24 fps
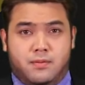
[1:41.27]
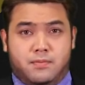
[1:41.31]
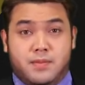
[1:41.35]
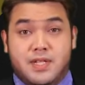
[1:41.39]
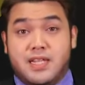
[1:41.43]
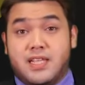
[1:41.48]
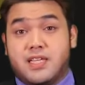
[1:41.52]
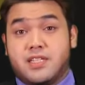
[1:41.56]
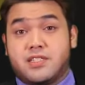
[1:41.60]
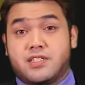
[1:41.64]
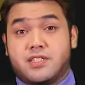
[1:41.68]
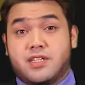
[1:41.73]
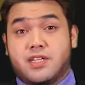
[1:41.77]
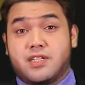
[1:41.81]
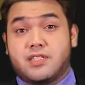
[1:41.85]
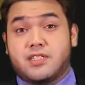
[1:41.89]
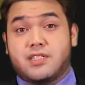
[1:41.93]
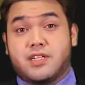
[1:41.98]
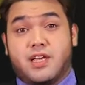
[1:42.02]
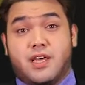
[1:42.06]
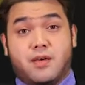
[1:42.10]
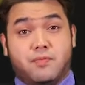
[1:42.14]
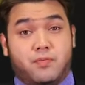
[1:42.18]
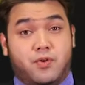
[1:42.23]

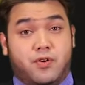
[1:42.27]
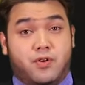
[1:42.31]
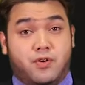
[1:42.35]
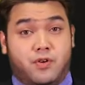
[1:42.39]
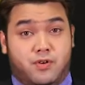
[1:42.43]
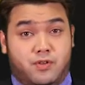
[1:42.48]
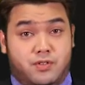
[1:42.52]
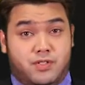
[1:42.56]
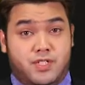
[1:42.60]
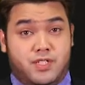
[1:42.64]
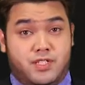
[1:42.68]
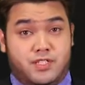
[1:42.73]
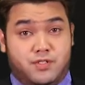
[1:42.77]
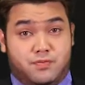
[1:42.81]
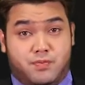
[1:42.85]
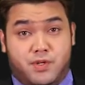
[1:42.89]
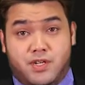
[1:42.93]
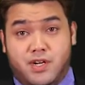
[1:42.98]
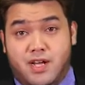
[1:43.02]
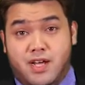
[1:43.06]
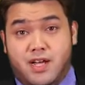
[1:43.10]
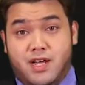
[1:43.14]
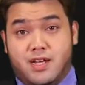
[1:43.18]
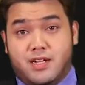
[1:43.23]
Malaysia's airport holdings
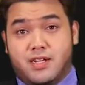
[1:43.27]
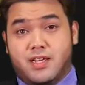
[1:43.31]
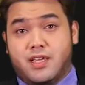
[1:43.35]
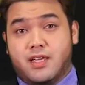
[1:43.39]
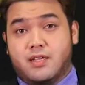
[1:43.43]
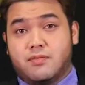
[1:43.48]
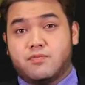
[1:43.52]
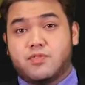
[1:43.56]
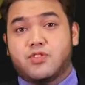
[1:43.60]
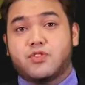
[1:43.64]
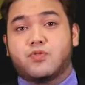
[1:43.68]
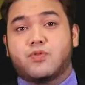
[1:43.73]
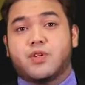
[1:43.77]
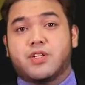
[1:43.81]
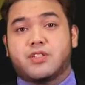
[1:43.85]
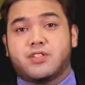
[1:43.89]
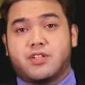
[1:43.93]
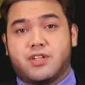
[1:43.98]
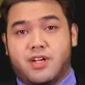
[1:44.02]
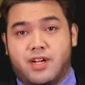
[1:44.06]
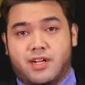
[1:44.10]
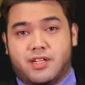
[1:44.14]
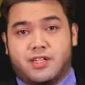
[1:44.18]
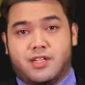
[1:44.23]
Berhad aims to
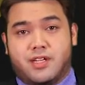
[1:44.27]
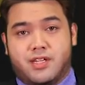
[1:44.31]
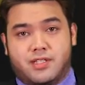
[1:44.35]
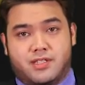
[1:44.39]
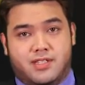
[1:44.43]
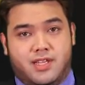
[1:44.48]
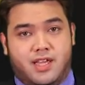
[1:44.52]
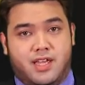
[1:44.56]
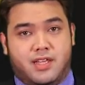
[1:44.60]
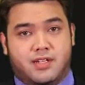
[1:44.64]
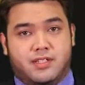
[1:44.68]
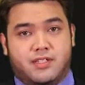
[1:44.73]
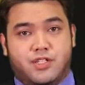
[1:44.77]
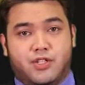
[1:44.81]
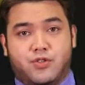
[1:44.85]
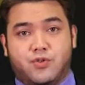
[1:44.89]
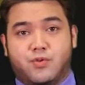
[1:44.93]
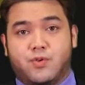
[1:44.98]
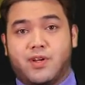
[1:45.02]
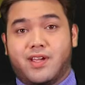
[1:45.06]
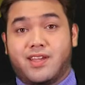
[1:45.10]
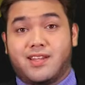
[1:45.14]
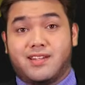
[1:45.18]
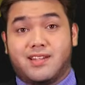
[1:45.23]
attract 10
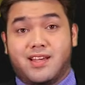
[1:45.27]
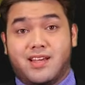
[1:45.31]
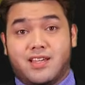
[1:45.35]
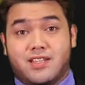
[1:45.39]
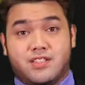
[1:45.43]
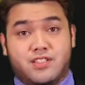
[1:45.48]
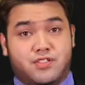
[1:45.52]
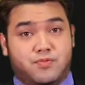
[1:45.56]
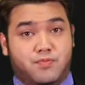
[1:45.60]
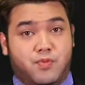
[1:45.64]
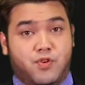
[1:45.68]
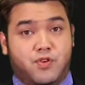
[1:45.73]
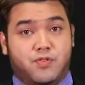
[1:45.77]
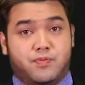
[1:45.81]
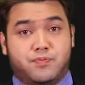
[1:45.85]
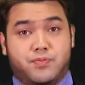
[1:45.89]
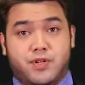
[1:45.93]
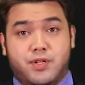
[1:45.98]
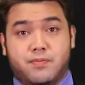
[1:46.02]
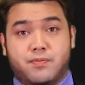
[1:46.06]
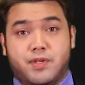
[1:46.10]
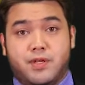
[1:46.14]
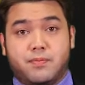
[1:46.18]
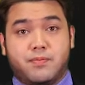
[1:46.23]
new airlines, both
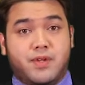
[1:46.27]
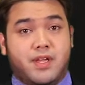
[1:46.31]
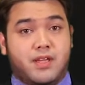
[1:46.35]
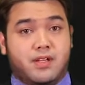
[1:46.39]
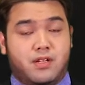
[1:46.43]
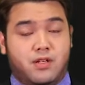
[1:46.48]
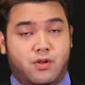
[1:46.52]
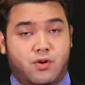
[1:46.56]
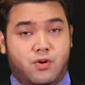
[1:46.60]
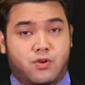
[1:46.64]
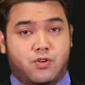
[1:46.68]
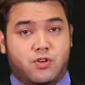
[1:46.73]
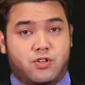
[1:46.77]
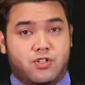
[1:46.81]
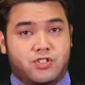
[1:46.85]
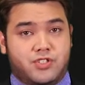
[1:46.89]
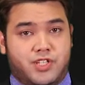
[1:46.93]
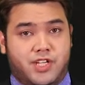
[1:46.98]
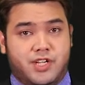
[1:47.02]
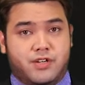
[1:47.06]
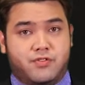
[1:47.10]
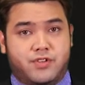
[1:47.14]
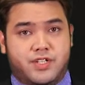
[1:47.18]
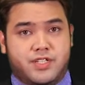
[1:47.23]
premium and low-cost
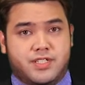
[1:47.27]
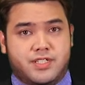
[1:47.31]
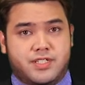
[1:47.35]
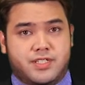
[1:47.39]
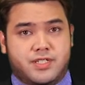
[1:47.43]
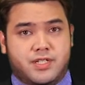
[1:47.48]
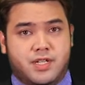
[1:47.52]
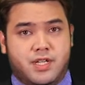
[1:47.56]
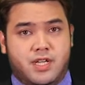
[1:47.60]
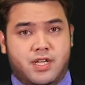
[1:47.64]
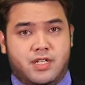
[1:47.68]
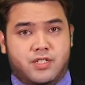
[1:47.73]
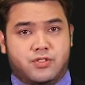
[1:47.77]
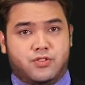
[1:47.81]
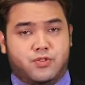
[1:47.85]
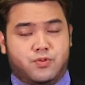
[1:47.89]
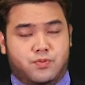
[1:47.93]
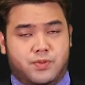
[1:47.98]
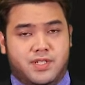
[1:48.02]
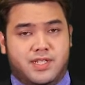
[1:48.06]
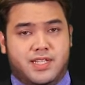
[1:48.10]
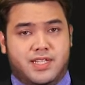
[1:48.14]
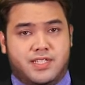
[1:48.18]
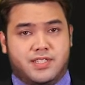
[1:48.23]
carriers, to
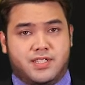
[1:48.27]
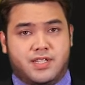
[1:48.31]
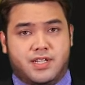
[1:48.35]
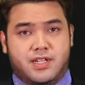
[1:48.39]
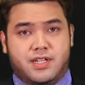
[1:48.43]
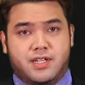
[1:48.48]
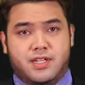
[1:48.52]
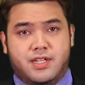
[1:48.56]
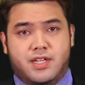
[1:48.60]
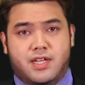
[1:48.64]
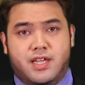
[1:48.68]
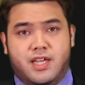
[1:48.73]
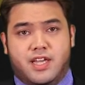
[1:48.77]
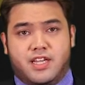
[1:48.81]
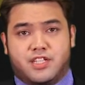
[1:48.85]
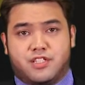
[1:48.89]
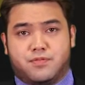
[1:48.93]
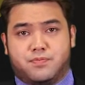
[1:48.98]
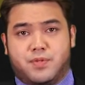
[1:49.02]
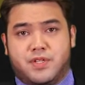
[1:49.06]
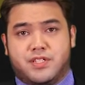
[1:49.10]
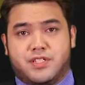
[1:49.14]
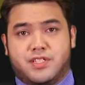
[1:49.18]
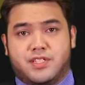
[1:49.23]
Malaysia,
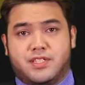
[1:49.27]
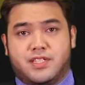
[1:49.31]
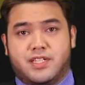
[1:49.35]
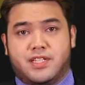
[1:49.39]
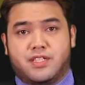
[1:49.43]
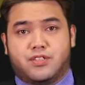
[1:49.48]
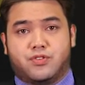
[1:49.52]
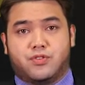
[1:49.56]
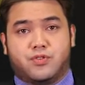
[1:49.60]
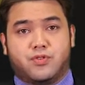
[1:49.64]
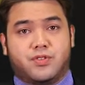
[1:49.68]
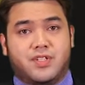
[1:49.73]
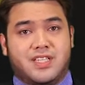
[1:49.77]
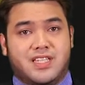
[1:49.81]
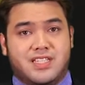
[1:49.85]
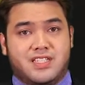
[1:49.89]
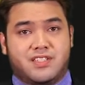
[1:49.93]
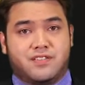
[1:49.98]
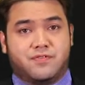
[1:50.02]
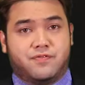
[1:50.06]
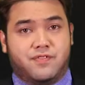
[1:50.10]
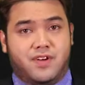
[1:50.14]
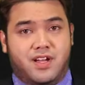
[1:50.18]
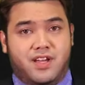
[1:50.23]
especially to
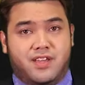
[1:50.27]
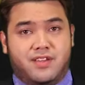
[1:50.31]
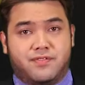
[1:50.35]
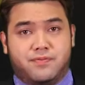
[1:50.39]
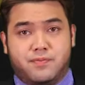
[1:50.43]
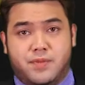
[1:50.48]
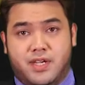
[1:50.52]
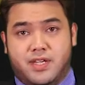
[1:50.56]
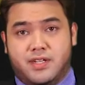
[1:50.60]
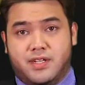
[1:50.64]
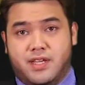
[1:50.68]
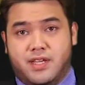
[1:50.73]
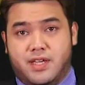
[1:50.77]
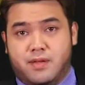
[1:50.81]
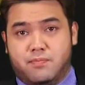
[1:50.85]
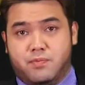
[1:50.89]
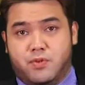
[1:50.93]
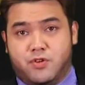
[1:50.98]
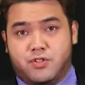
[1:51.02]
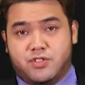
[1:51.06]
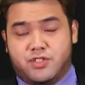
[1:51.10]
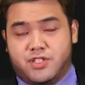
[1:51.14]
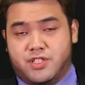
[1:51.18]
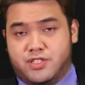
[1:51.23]
its five main
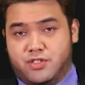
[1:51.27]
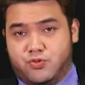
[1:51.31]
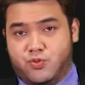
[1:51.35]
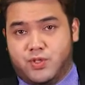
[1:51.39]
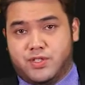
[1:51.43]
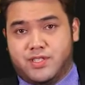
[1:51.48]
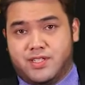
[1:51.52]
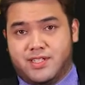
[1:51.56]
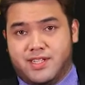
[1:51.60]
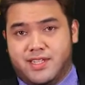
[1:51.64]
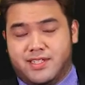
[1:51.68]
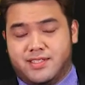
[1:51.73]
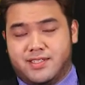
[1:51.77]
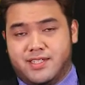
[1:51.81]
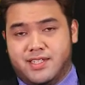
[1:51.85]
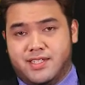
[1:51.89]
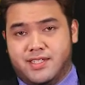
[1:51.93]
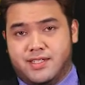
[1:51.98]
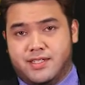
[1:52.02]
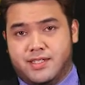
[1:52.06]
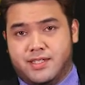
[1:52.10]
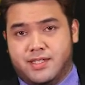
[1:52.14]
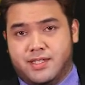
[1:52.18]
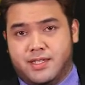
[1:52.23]
airports in
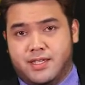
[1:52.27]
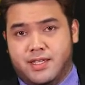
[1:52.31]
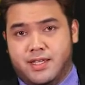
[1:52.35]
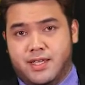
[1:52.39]
2019.